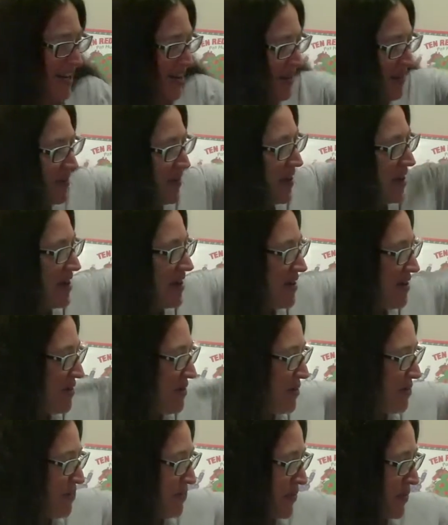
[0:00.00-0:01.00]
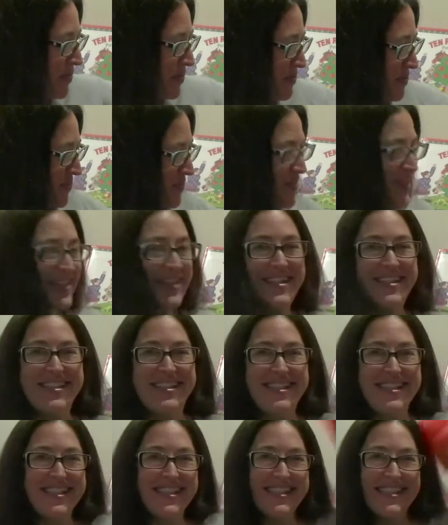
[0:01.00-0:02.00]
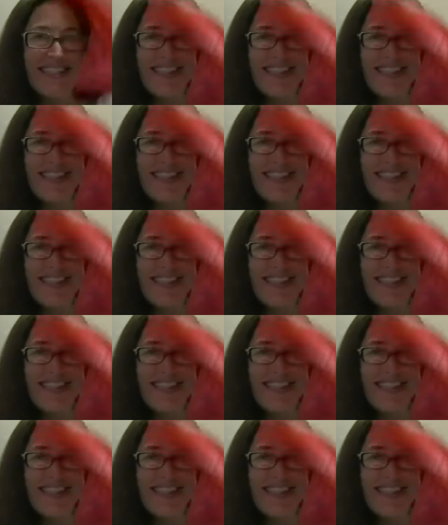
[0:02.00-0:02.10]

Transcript: Woo! Boop!